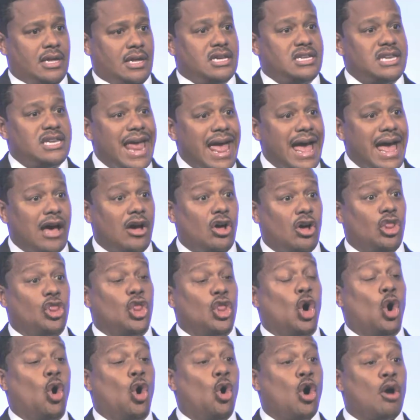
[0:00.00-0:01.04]
Now,
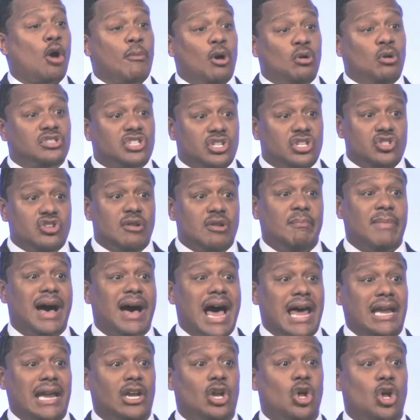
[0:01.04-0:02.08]
the hormones in your
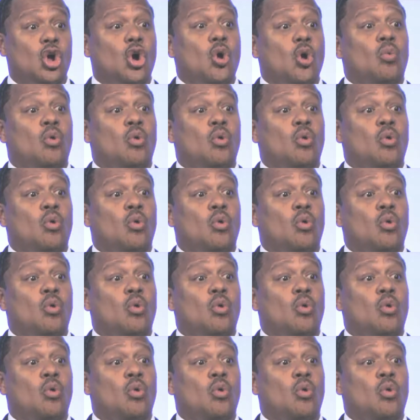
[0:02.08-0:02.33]
body